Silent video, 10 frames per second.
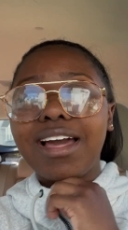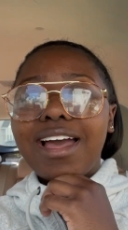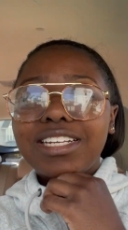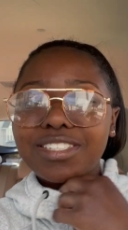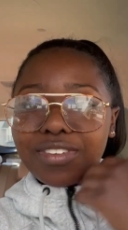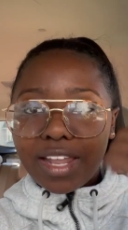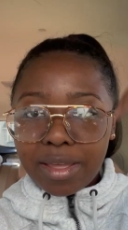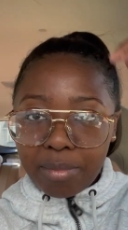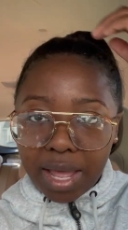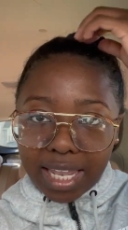I just feel
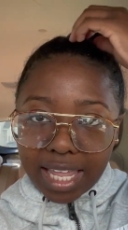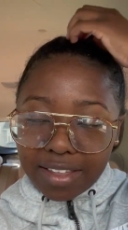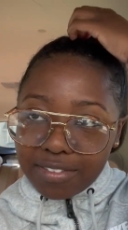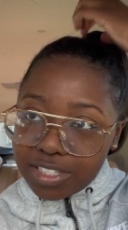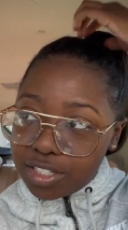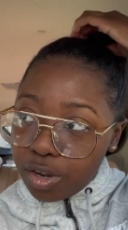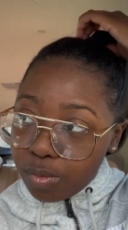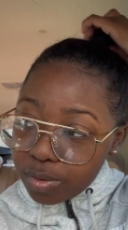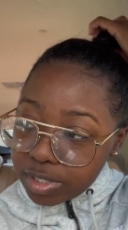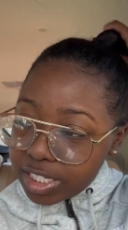like my life is so
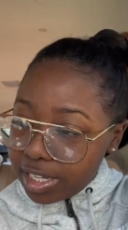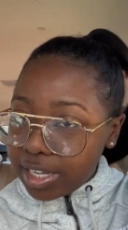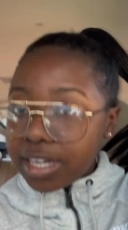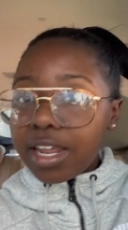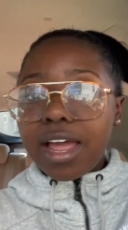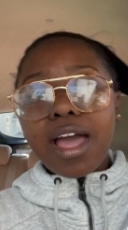routine.